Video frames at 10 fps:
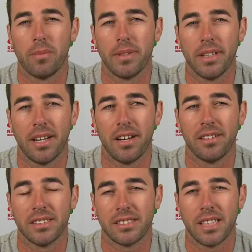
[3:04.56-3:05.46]

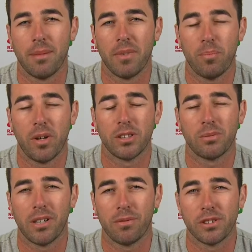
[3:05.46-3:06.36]
it bodes
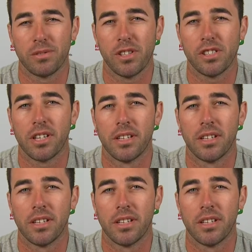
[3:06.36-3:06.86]
well for his future.